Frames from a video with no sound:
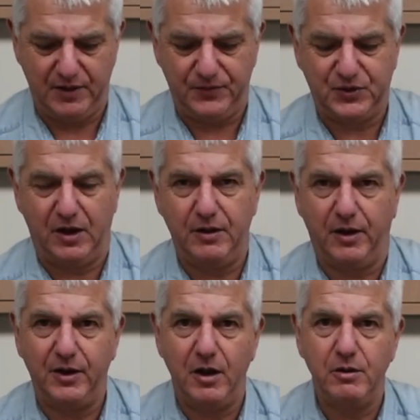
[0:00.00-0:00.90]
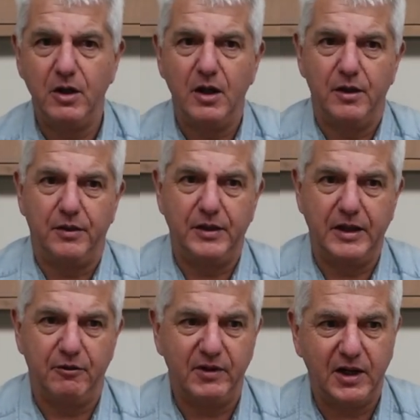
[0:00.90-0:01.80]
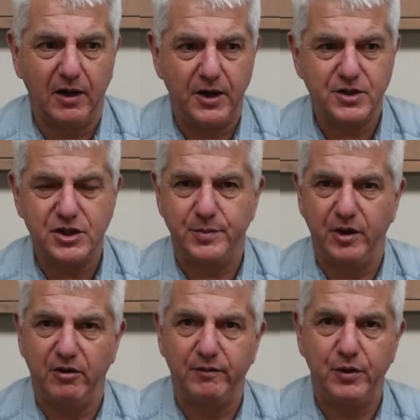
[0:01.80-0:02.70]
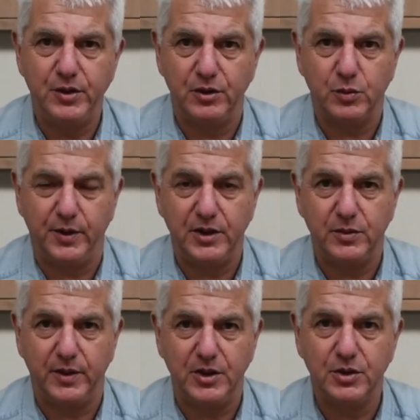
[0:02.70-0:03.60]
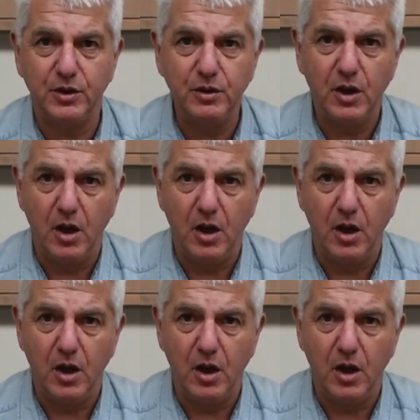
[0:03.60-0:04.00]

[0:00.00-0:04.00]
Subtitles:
So I know the regulations are being reviewed in 2022